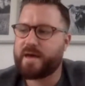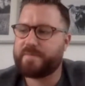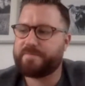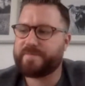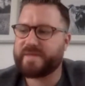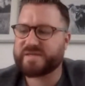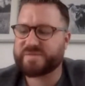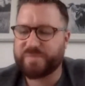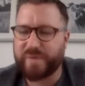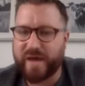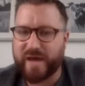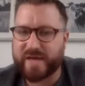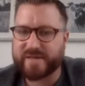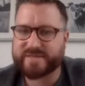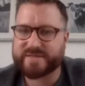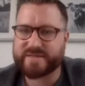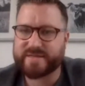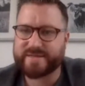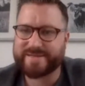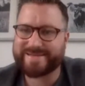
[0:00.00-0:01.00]
This
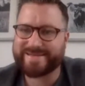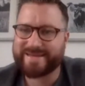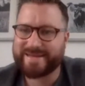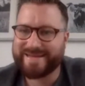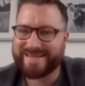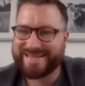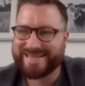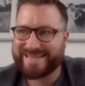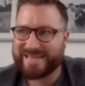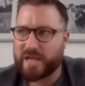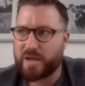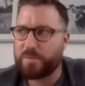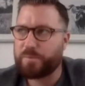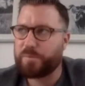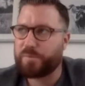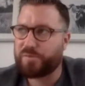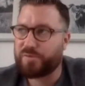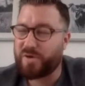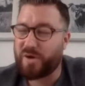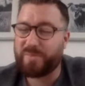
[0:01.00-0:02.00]
person, you know,
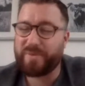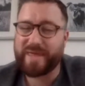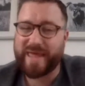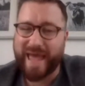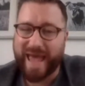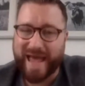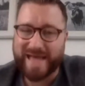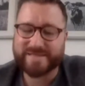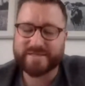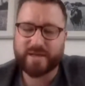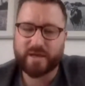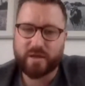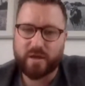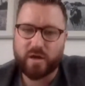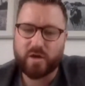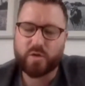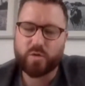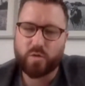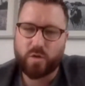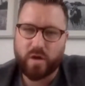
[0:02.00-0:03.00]
probably hasn't
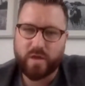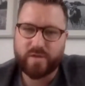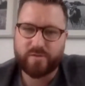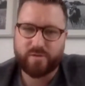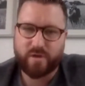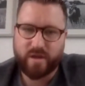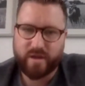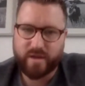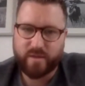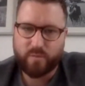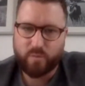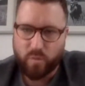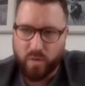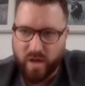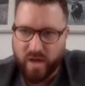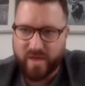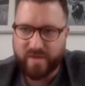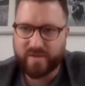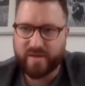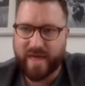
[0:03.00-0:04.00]
got quite the right
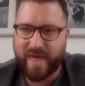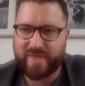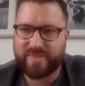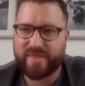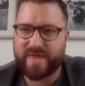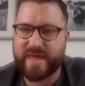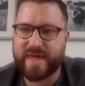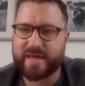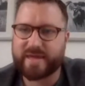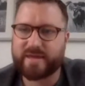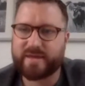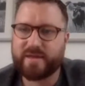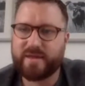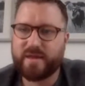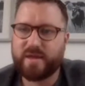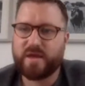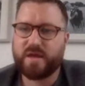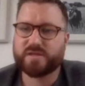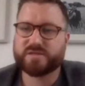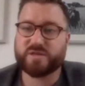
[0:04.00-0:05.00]
work ethic
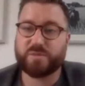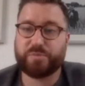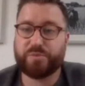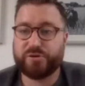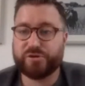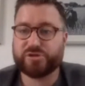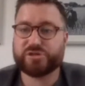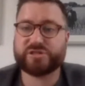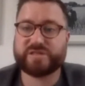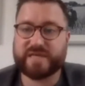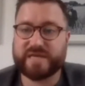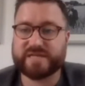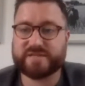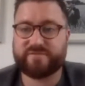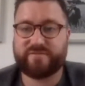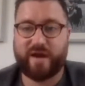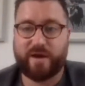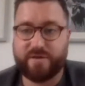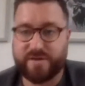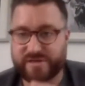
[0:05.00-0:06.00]
to push this
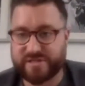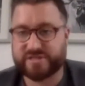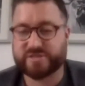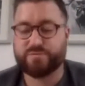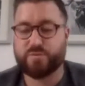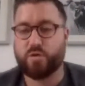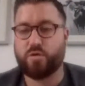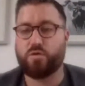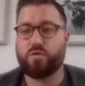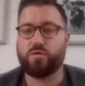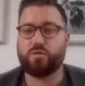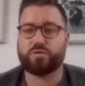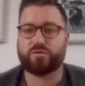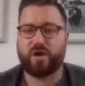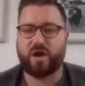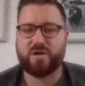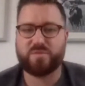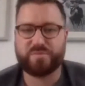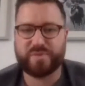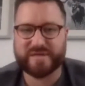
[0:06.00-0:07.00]
very small
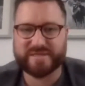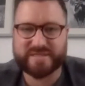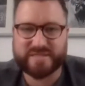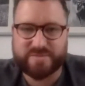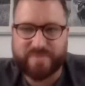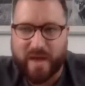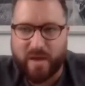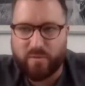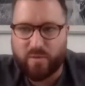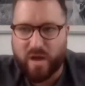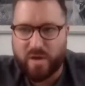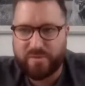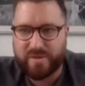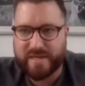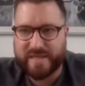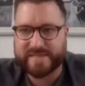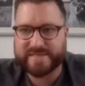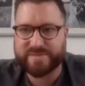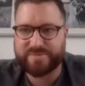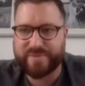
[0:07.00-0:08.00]
growing business about where we
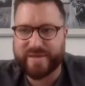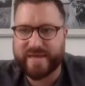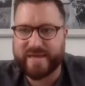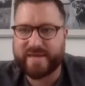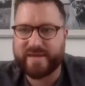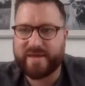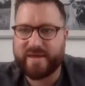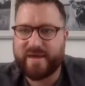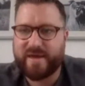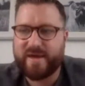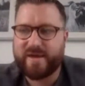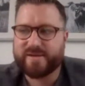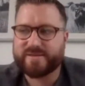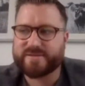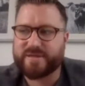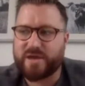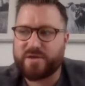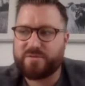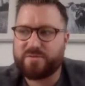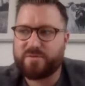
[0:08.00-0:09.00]
need to be.
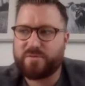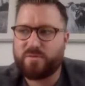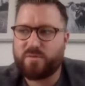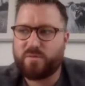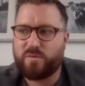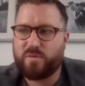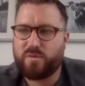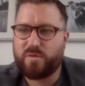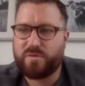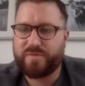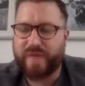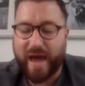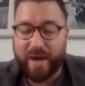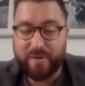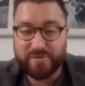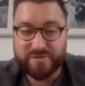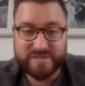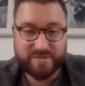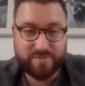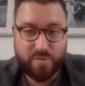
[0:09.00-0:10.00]
So that
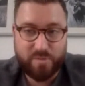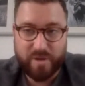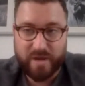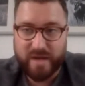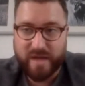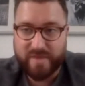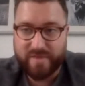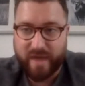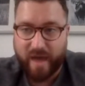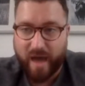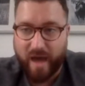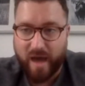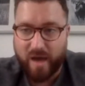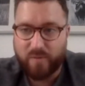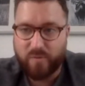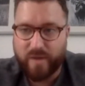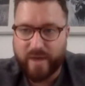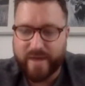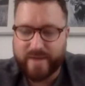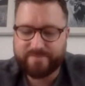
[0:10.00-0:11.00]
was something we learned the
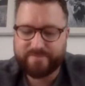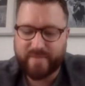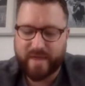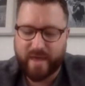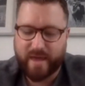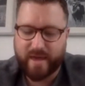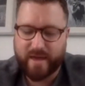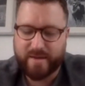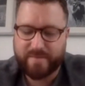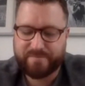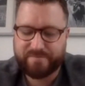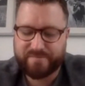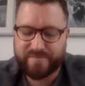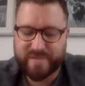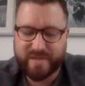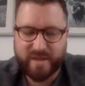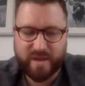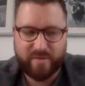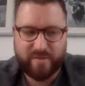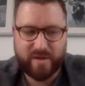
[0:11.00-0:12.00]
hard way.
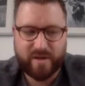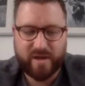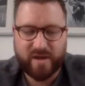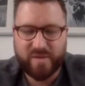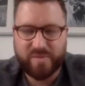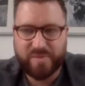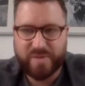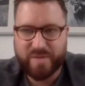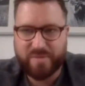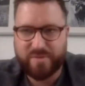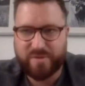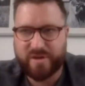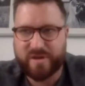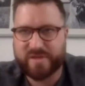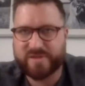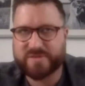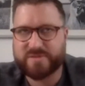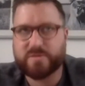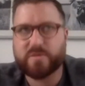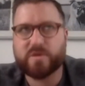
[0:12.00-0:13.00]
You know, a lot of people kind
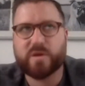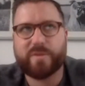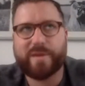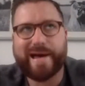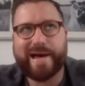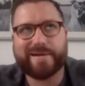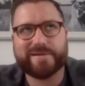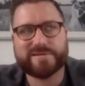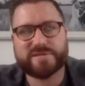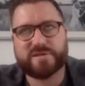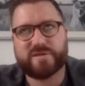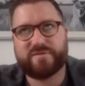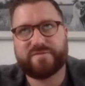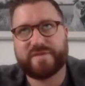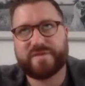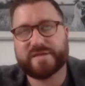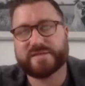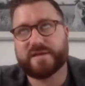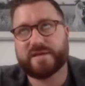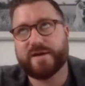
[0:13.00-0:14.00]
of talk about sort of
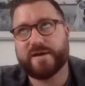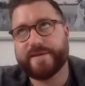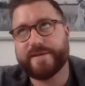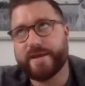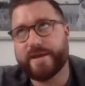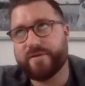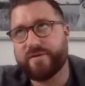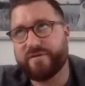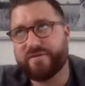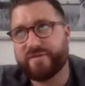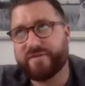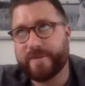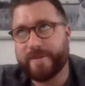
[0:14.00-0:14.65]
this idea of,